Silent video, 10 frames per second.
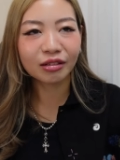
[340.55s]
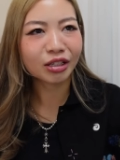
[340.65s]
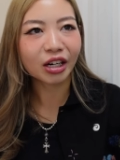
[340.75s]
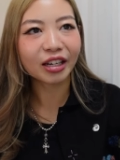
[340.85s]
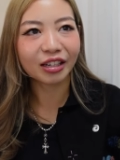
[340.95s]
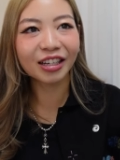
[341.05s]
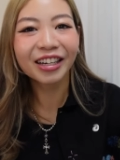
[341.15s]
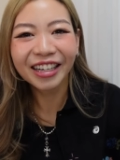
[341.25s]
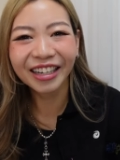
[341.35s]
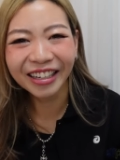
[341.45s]

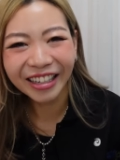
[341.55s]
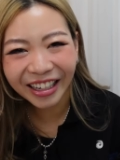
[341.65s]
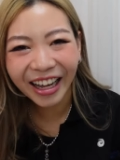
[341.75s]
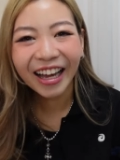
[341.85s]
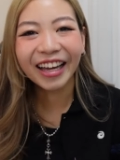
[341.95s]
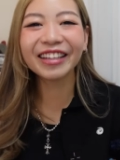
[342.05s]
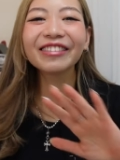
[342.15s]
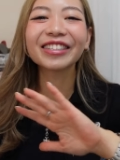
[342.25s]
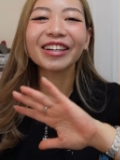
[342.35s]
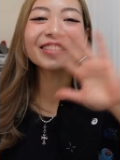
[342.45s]
It
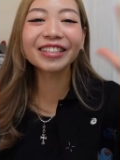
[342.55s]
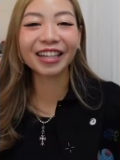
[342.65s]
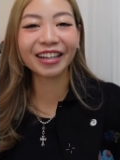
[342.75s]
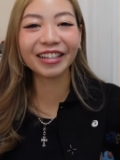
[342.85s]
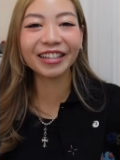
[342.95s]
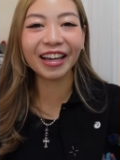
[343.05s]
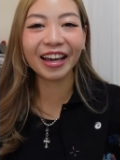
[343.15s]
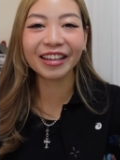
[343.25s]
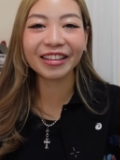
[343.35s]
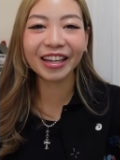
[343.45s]
looks all sunny
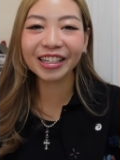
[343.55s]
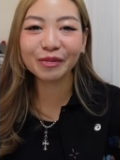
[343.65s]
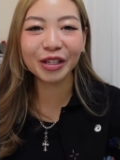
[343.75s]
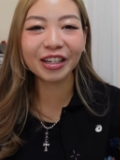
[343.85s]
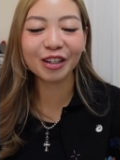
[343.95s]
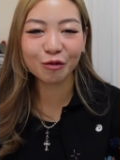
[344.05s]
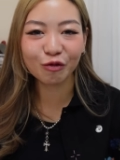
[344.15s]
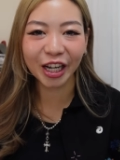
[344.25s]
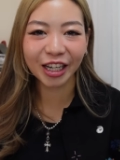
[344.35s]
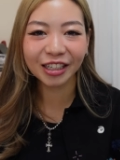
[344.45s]
and the next minute it
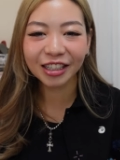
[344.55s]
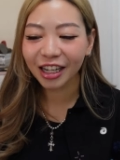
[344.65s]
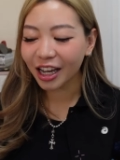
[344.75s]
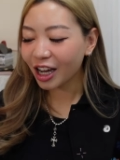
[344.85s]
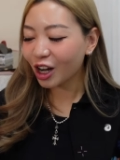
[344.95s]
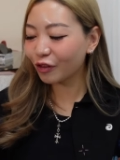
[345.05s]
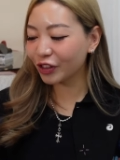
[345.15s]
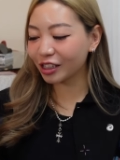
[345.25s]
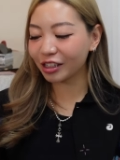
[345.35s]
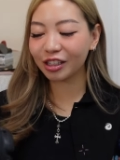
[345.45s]
rains.
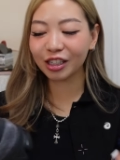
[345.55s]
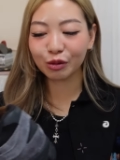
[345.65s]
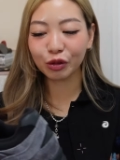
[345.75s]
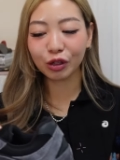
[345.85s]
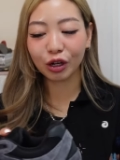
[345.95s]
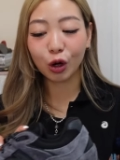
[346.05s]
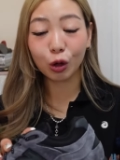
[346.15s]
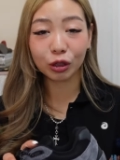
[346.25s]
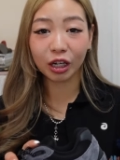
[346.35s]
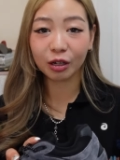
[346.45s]
Obviously this will not
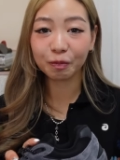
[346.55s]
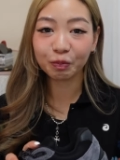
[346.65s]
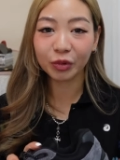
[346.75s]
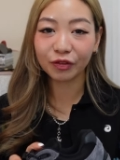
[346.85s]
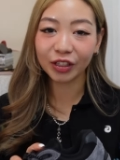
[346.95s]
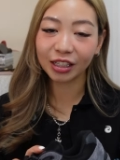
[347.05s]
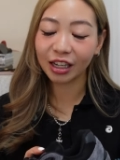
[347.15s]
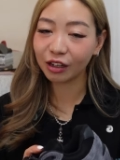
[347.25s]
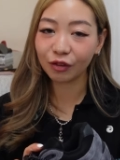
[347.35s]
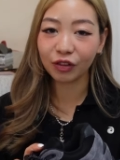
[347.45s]
hold up if it's
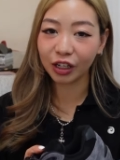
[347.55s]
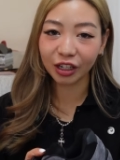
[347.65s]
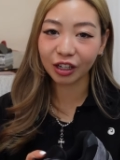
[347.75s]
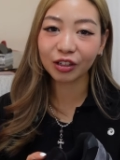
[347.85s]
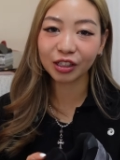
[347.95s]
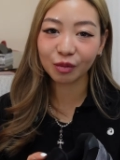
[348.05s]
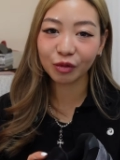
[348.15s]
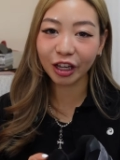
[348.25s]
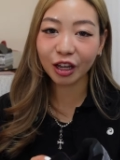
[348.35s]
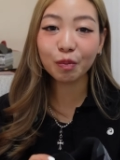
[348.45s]
like flooding or
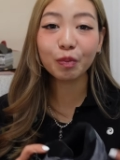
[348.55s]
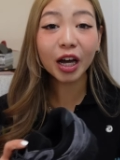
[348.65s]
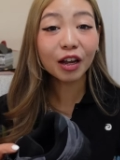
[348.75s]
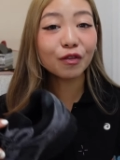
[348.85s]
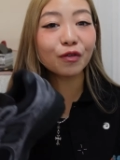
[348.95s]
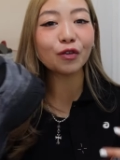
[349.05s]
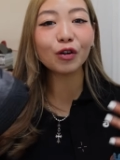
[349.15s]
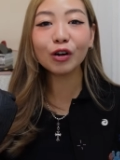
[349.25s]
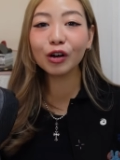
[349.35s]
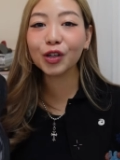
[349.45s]
something, but
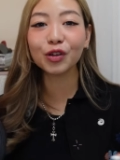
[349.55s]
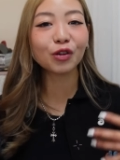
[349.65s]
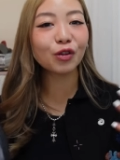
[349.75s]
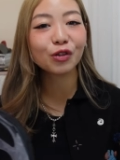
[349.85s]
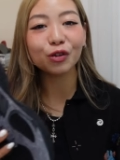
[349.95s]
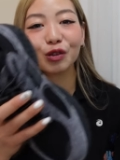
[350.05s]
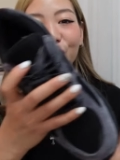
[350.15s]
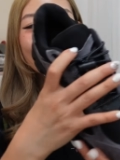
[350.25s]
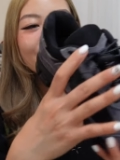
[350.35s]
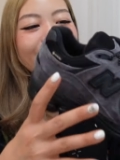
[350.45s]
for, you know, those
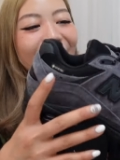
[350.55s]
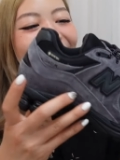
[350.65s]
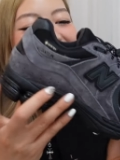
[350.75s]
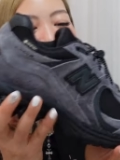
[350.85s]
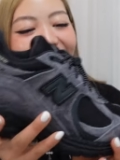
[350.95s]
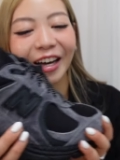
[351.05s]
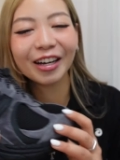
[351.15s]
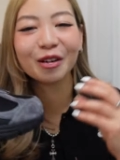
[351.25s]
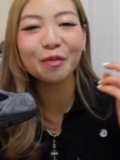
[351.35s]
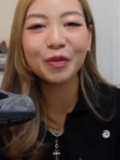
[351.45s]
wet days, they
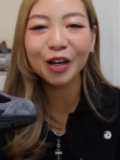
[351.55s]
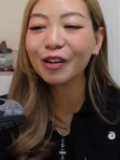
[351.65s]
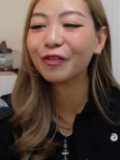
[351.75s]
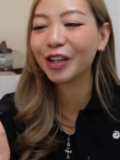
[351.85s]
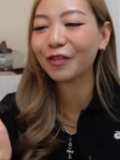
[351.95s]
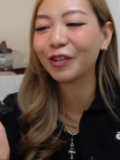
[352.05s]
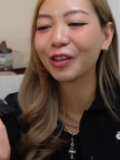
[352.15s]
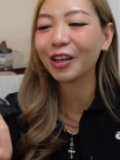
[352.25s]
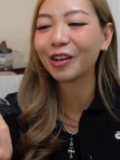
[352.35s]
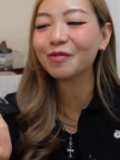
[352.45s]
are perfect for
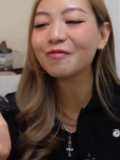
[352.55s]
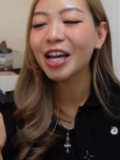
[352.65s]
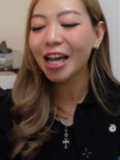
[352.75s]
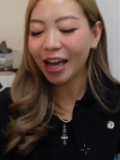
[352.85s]
them.